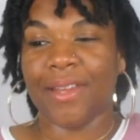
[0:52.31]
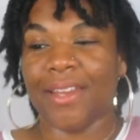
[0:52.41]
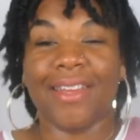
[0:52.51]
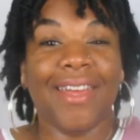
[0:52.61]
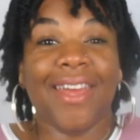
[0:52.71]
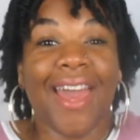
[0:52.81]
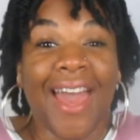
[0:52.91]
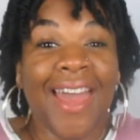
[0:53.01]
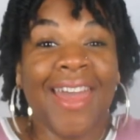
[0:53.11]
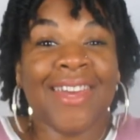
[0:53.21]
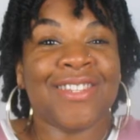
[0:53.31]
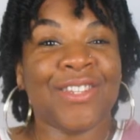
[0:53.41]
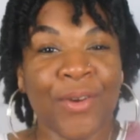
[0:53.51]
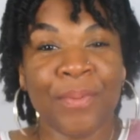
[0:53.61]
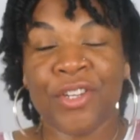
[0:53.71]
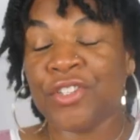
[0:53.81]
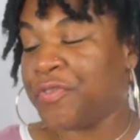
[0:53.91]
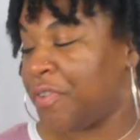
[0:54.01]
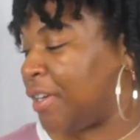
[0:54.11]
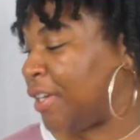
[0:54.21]
Like, I had so much
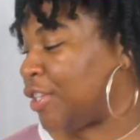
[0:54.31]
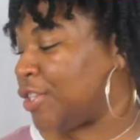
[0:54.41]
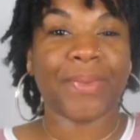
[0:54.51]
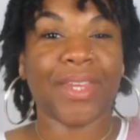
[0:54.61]
fun.